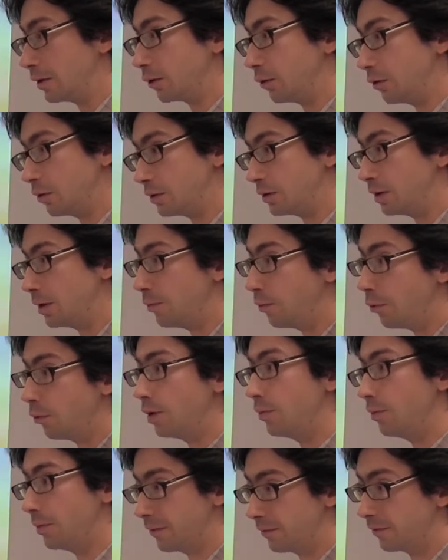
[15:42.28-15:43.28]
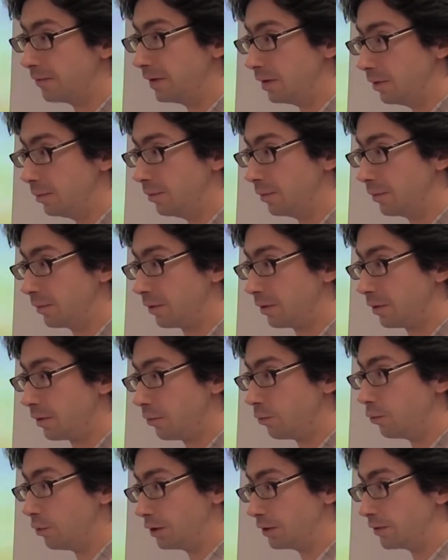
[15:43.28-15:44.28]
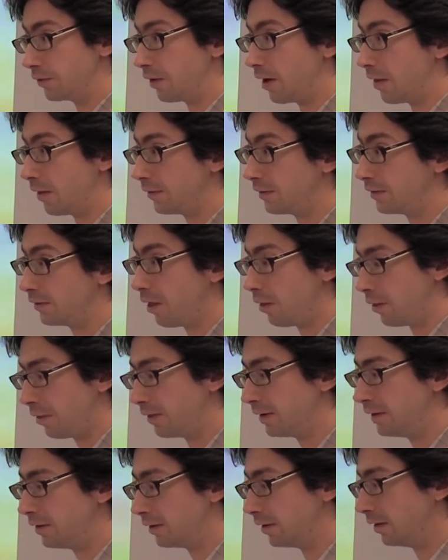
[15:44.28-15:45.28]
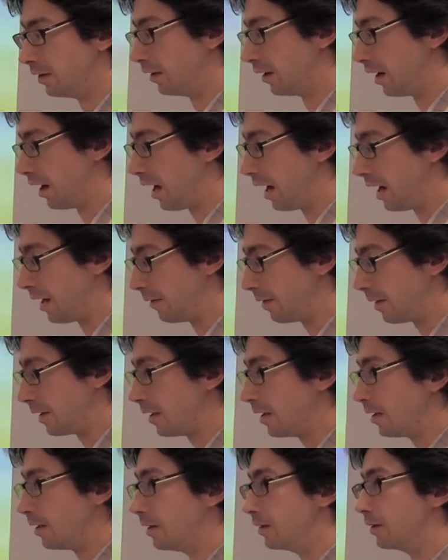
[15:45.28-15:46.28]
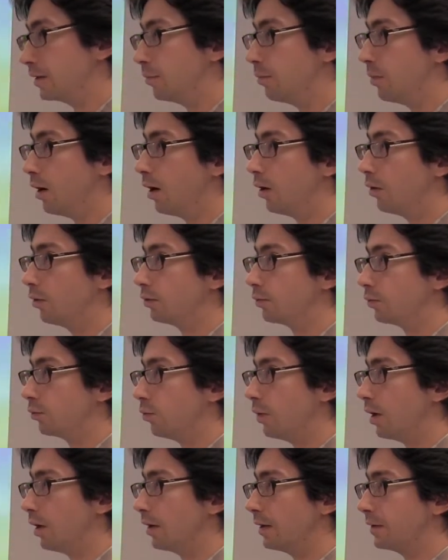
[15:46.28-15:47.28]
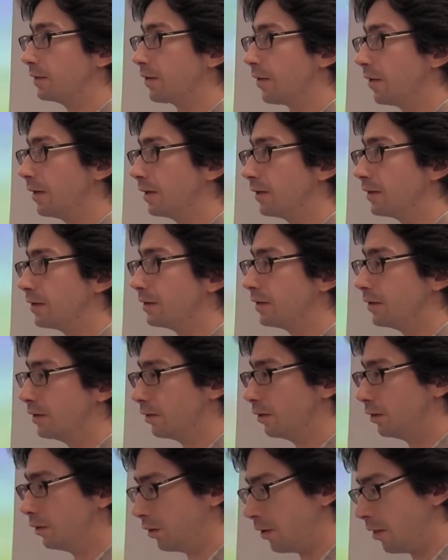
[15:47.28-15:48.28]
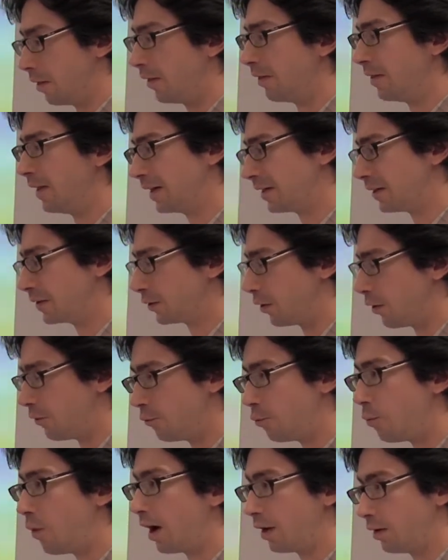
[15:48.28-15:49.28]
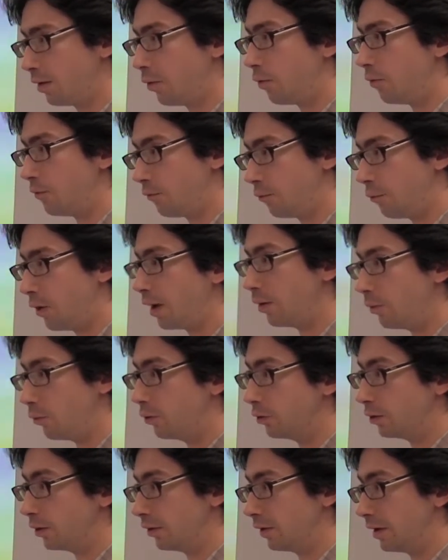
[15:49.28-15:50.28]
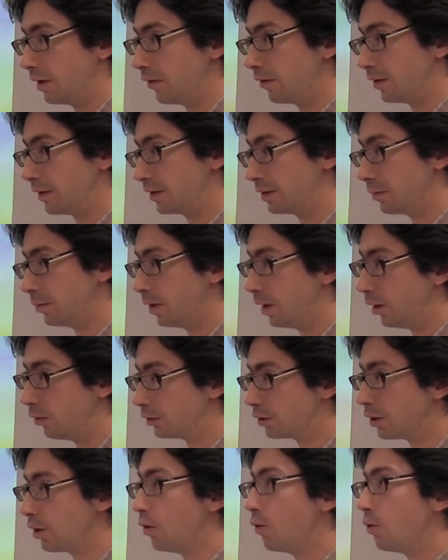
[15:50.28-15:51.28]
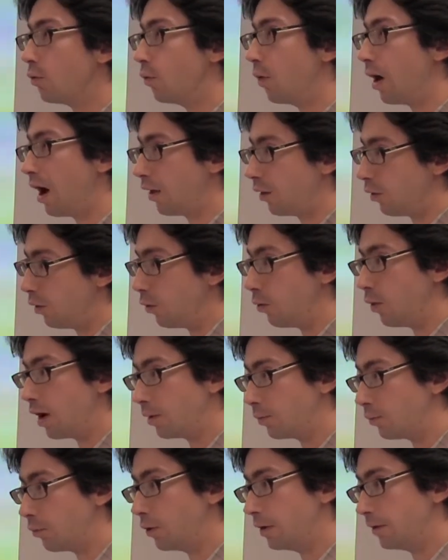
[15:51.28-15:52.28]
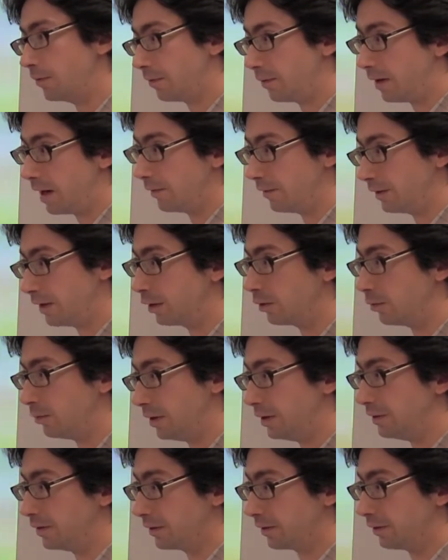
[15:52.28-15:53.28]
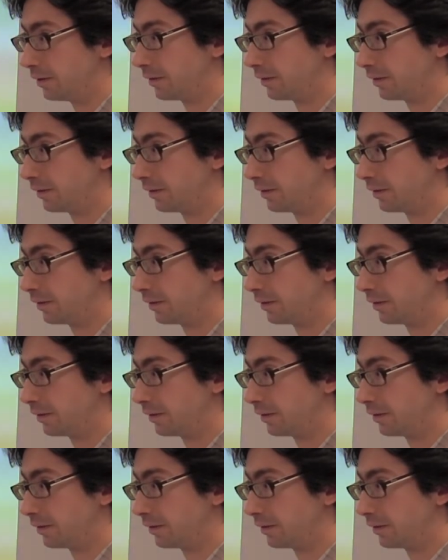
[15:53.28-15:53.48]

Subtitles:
also a polymer film, which is rather thin. It's about, well, its thickness. The thickness of one monolayer is about 1 or 1.5 nanometer.